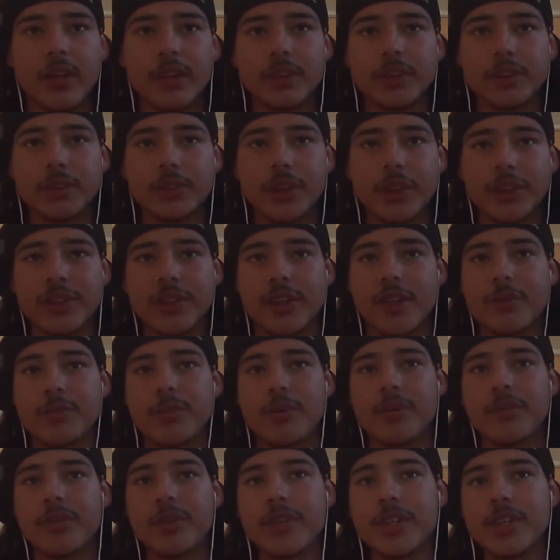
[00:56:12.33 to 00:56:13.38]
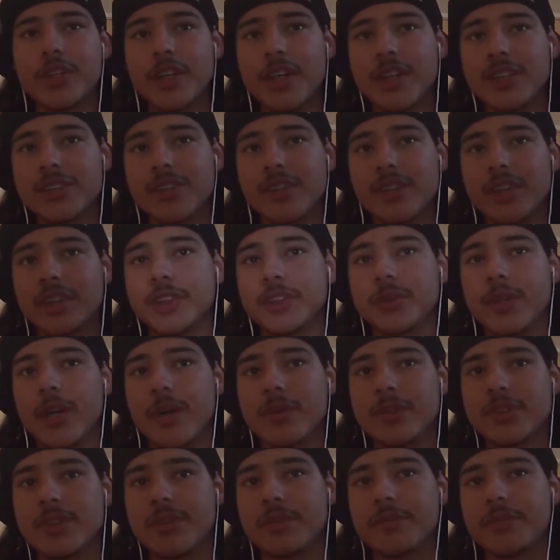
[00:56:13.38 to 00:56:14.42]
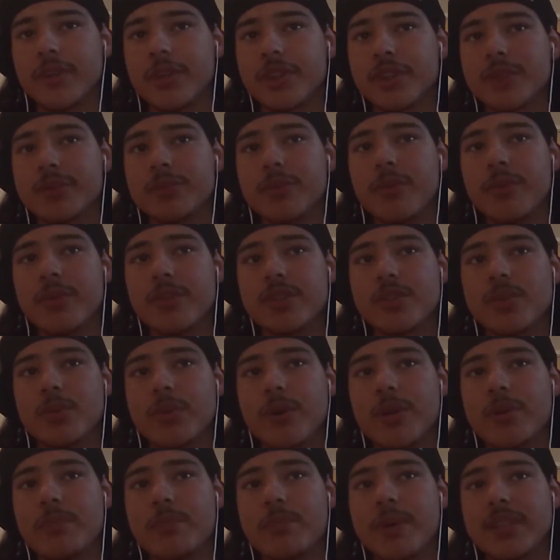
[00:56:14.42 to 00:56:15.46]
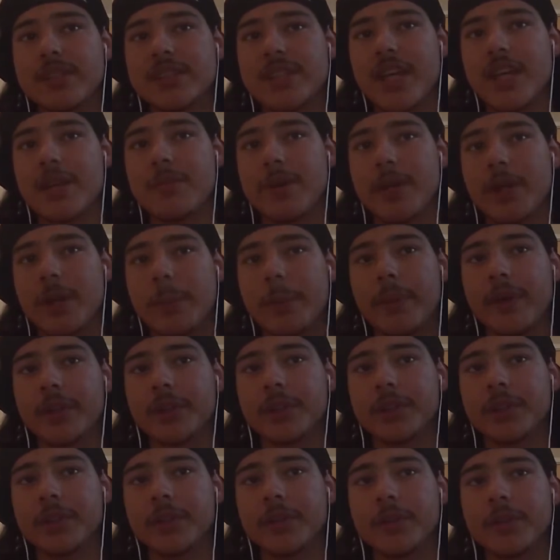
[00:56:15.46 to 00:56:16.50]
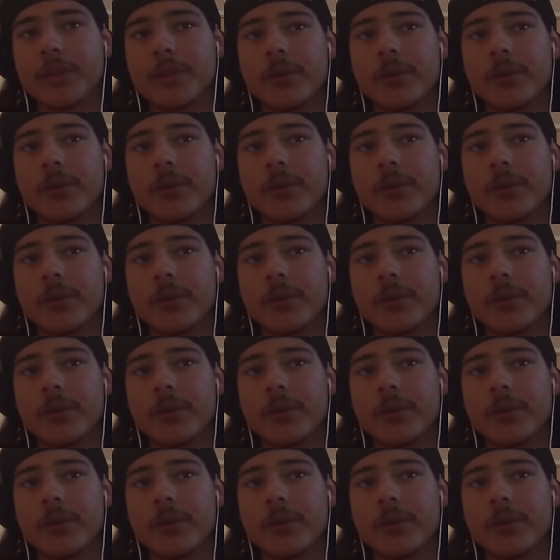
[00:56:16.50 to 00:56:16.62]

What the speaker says: Shrek's a good movie. Did you guys know that Shrek was the first movie to win Best Animated Picture?